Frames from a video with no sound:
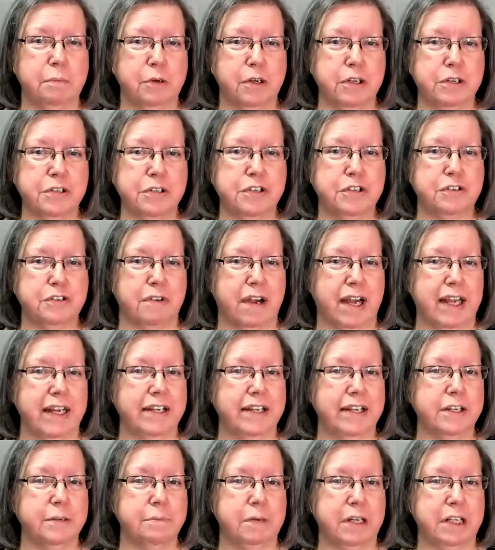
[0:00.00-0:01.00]
more
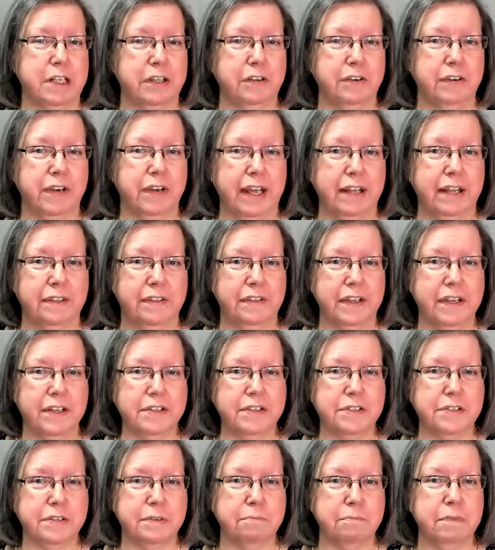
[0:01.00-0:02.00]
strident about their
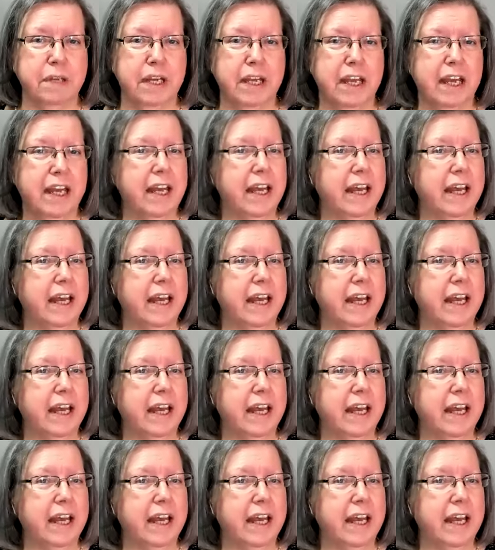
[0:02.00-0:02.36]
atheism